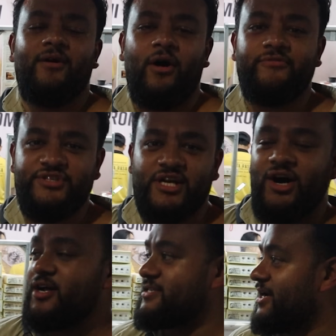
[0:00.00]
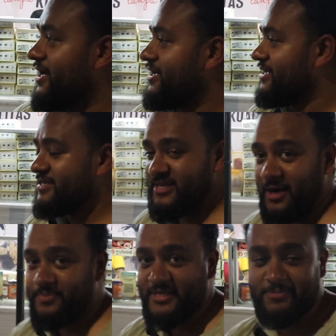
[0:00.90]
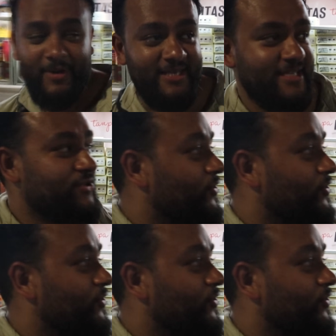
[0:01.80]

of Jakarta to come to this place. It's